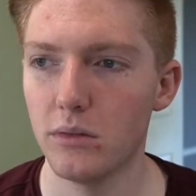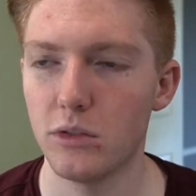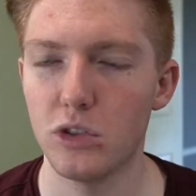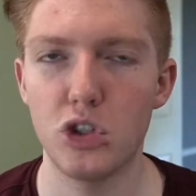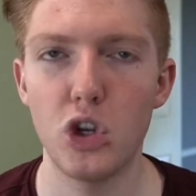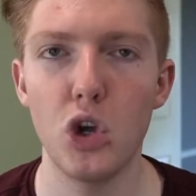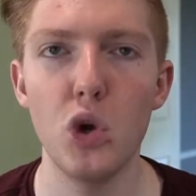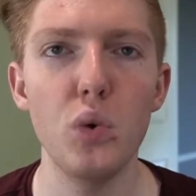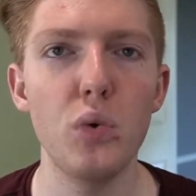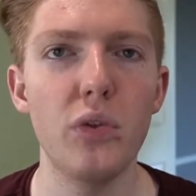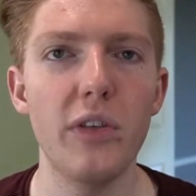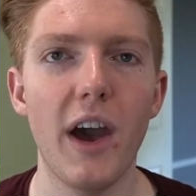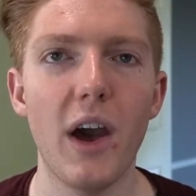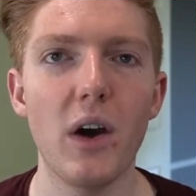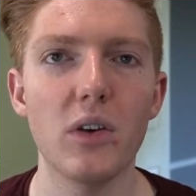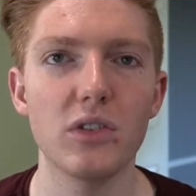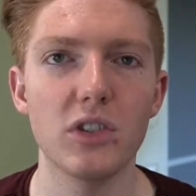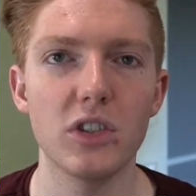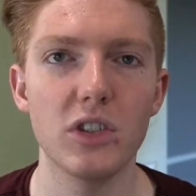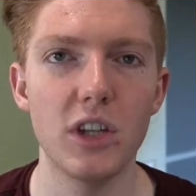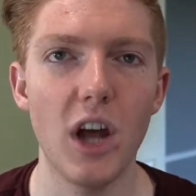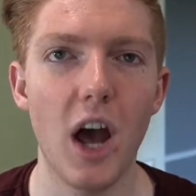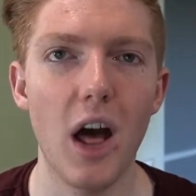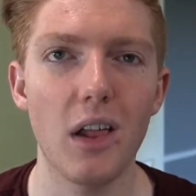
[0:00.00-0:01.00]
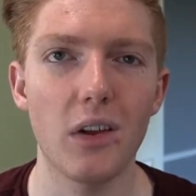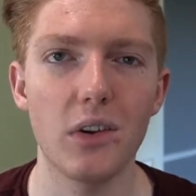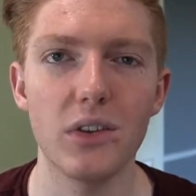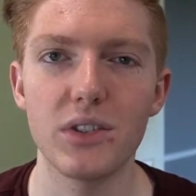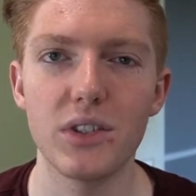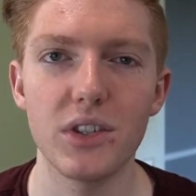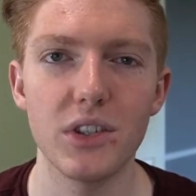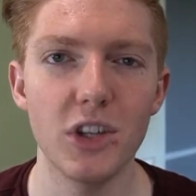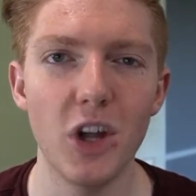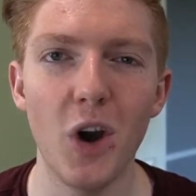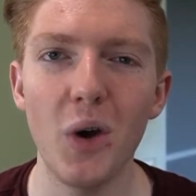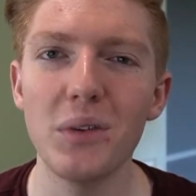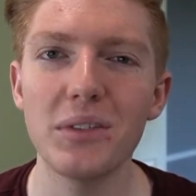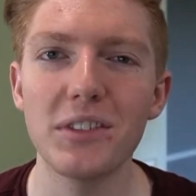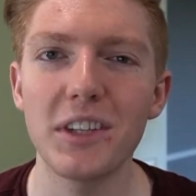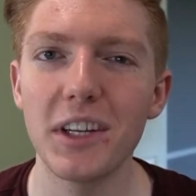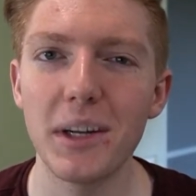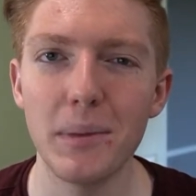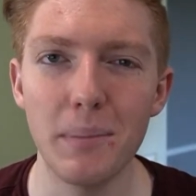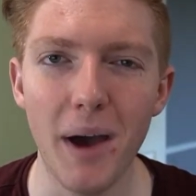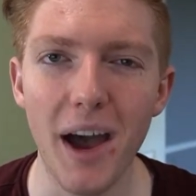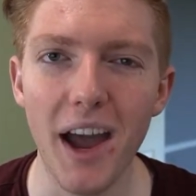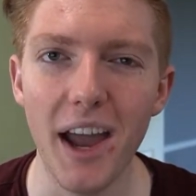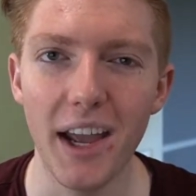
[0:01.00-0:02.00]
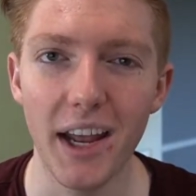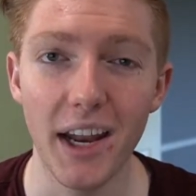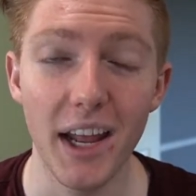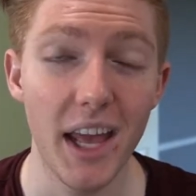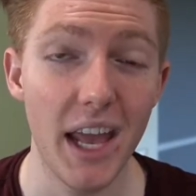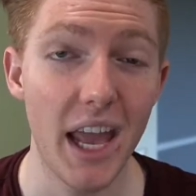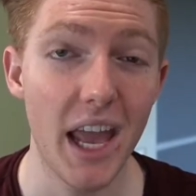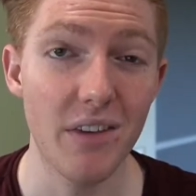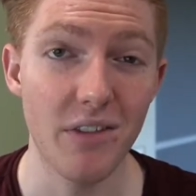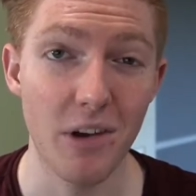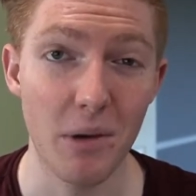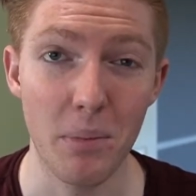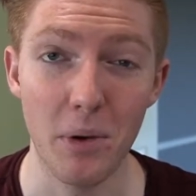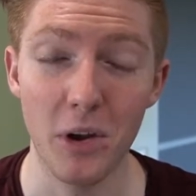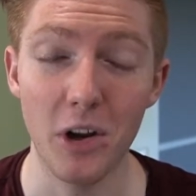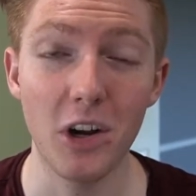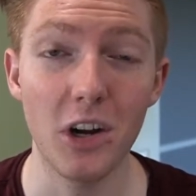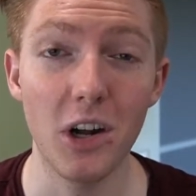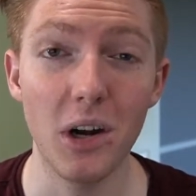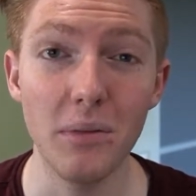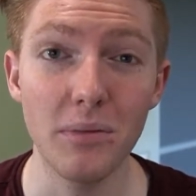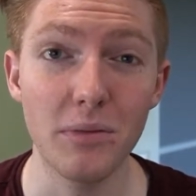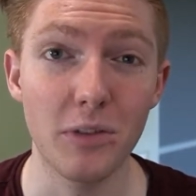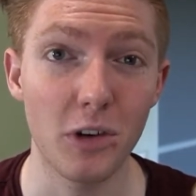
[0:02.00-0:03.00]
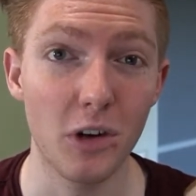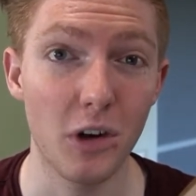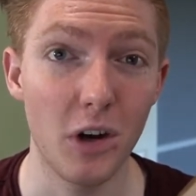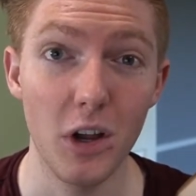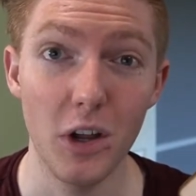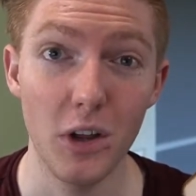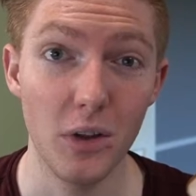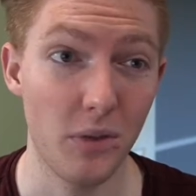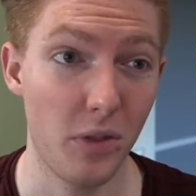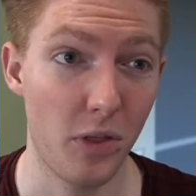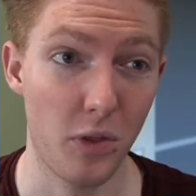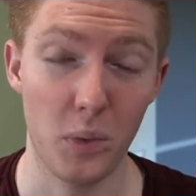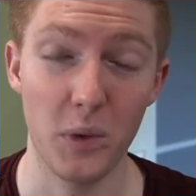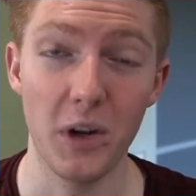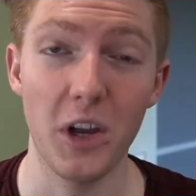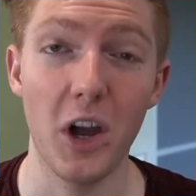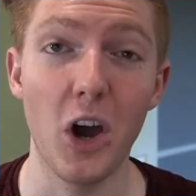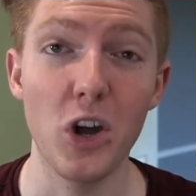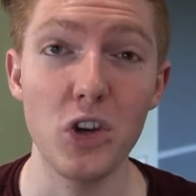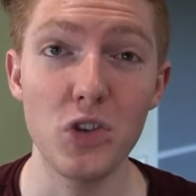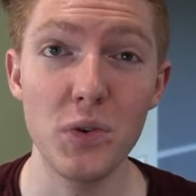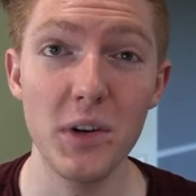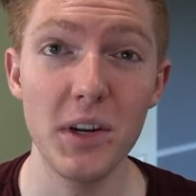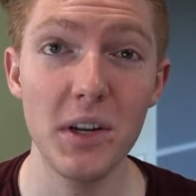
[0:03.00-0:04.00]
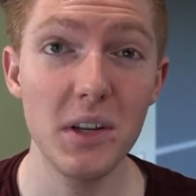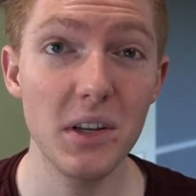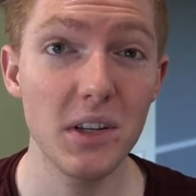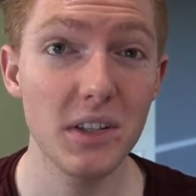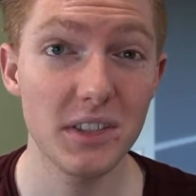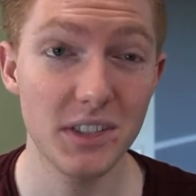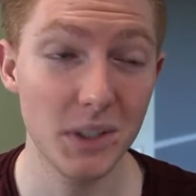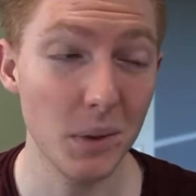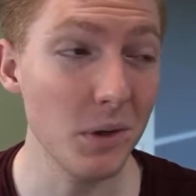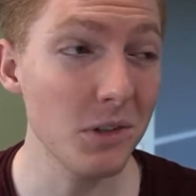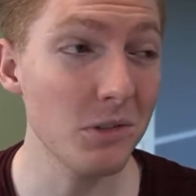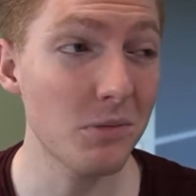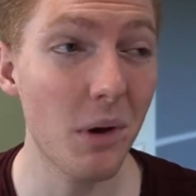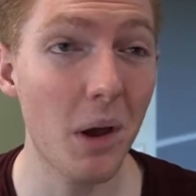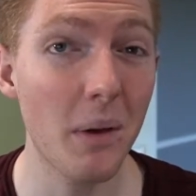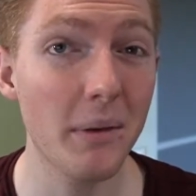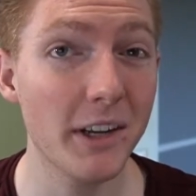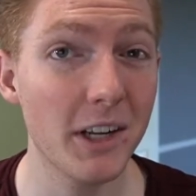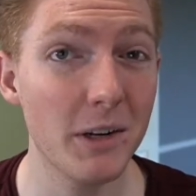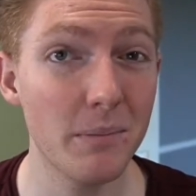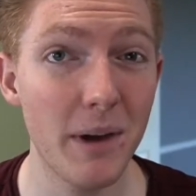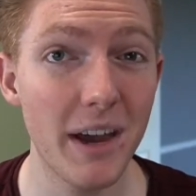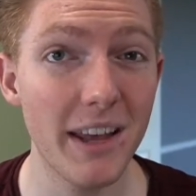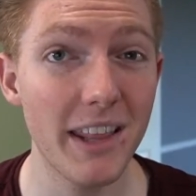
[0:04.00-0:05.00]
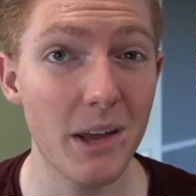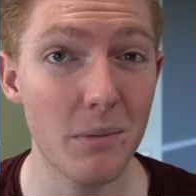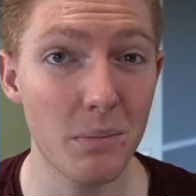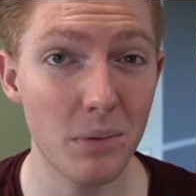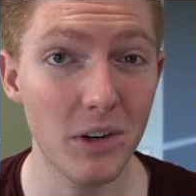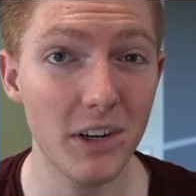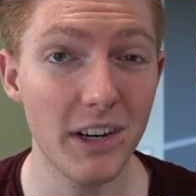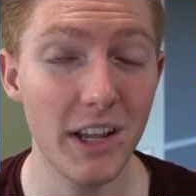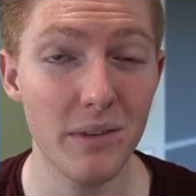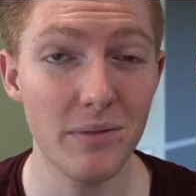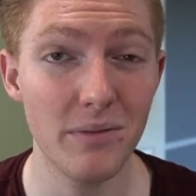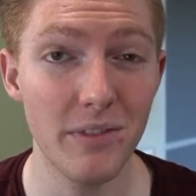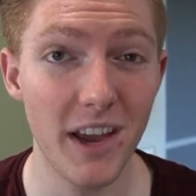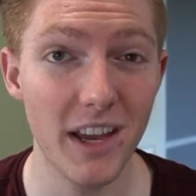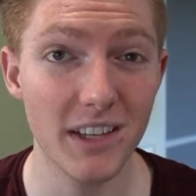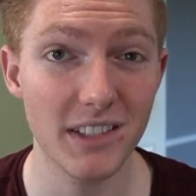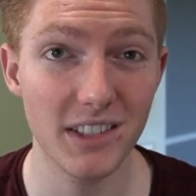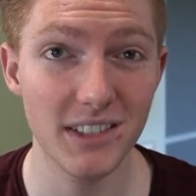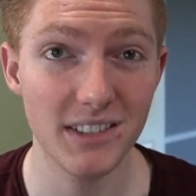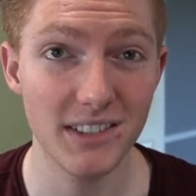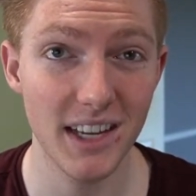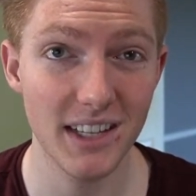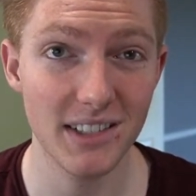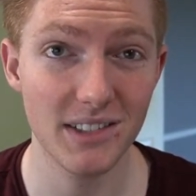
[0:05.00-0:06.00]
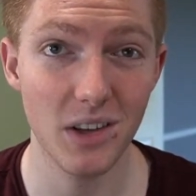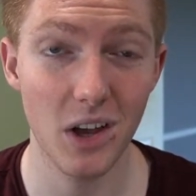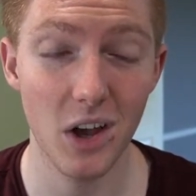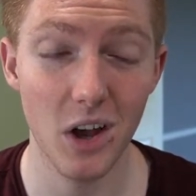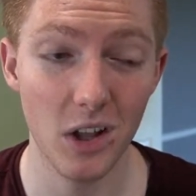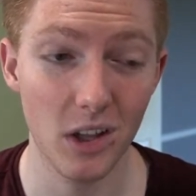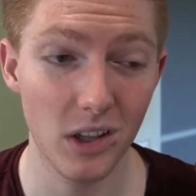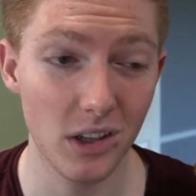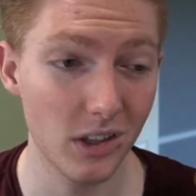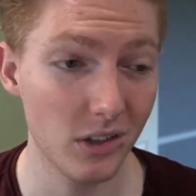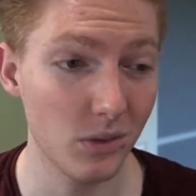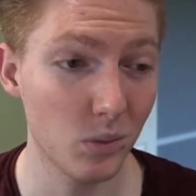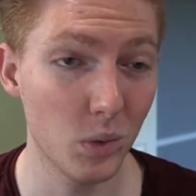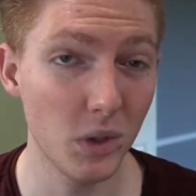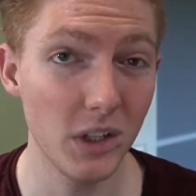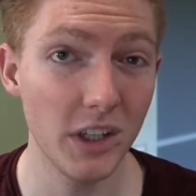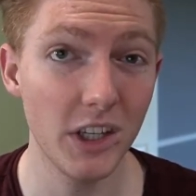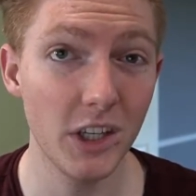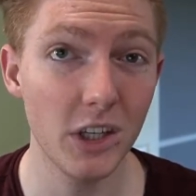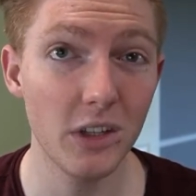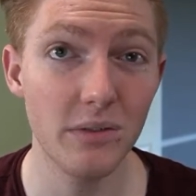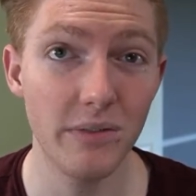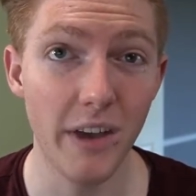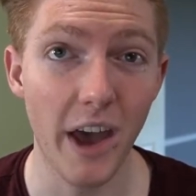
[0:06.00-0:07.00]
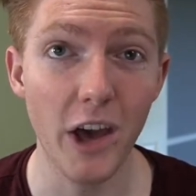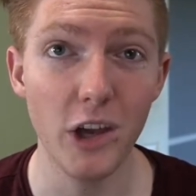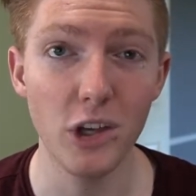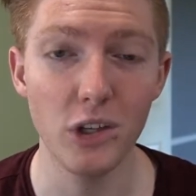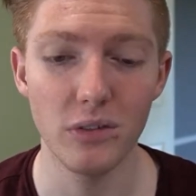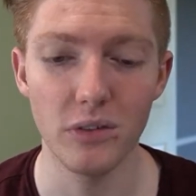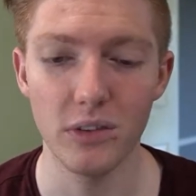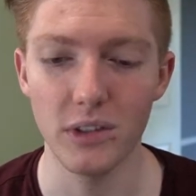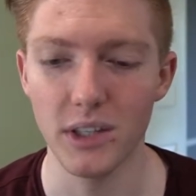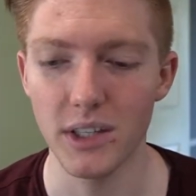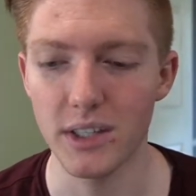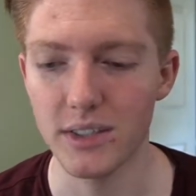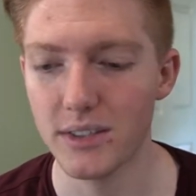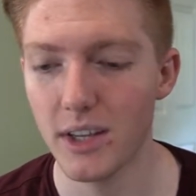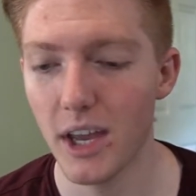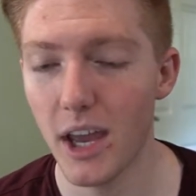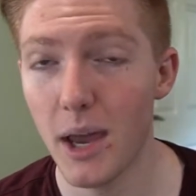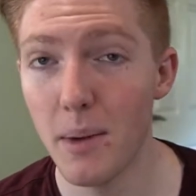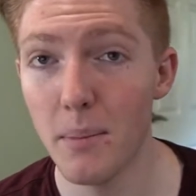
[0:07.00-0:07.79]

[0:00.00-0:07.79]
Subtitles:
$2,000, no one's going to buy it. If I put it up for $300, someone's probably going to buy that pretty damn fast, because that's a really good value for this.